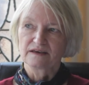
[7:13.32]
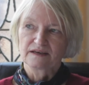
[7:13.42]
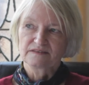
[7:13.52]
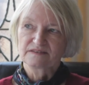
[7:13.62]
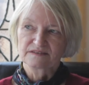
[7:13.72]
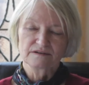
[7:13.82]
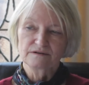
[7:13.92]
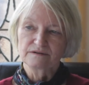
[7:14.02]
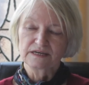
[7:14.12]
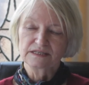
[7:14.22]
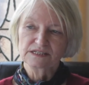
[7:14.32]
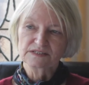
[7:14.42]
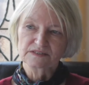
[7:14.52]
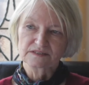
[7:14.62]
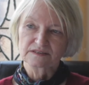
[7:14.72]
And so
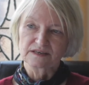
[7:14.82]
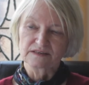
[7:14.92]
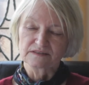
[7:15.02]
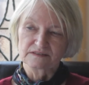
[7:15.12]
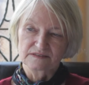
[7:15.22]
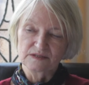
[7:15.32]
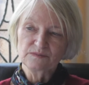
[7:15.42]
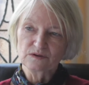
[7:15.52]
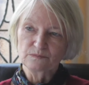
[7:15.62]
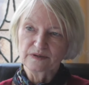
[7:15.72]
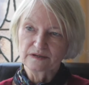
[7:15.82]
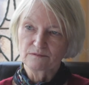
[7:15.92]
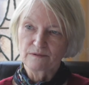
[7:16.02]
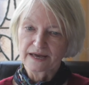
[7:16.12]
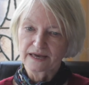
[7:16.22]
it seemed to be a
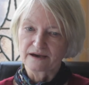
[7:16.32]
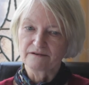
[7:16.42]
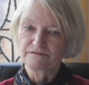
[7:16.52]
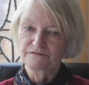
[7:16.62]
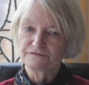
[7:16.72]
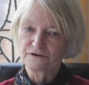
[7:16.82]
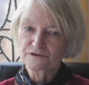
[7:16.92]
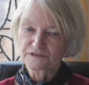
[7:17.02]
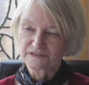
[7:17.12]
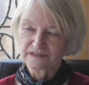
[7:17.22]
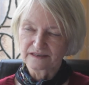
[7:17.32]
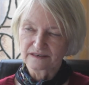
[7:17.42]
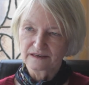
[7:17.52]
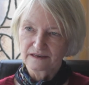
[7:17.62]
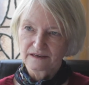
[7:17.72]
way of focusing
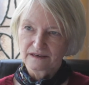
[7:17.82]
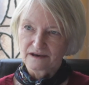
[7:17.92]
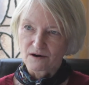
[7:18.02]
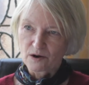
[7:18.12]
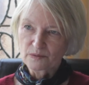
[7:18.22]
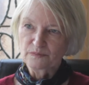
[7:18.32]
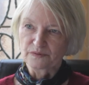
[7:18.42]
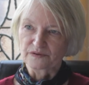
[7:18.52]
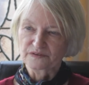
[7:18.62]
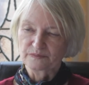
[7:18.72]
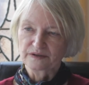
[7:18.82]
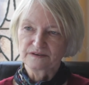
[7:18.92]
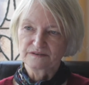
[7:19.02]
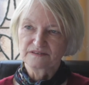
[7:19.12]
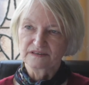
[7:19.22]
on books but
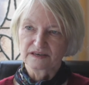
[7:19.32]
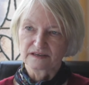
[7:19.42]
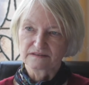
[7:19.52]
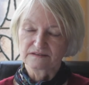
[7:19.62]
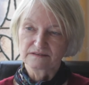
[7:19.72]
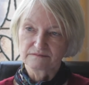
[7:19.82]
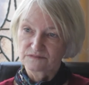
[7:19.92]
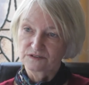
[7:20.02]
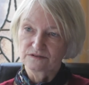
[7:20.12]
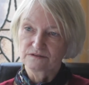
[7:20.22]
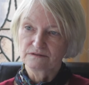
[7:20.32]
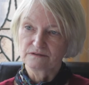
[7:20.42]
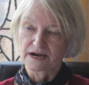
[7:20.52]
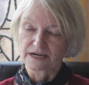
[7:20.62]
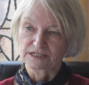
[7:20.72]
using it to
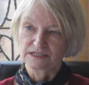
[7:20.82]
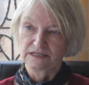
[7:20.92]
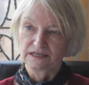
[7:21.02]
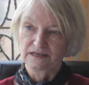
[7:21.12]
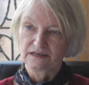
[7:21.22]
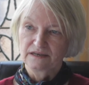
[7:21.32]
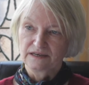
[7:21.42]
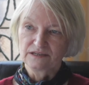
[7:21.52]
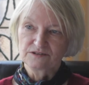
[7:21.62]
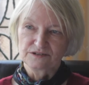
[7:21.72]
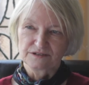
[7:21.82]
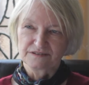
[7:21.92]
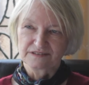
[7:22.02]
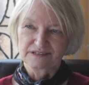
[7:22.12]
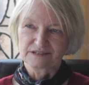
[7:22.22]
actually
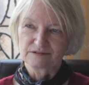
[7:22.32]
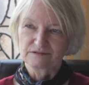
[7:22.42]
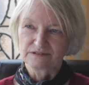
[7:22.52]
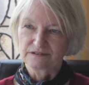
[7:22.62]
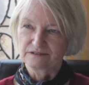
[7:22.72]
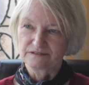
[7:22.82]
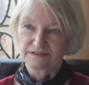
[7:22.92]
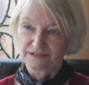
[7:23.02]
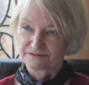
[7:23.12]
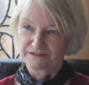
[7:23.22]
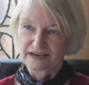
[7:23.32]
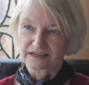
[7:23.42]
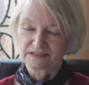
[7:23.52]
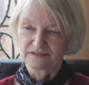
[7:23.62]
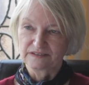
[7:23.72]
introduce the children to different
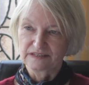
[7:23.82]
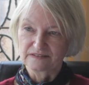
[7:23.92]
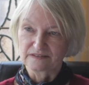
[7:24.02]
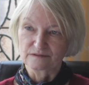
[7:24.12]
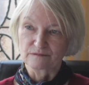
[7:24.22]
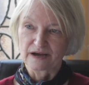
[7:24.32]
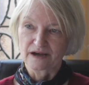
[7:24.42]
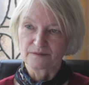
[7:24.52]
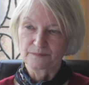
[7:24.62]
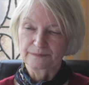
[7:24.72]
activities as well.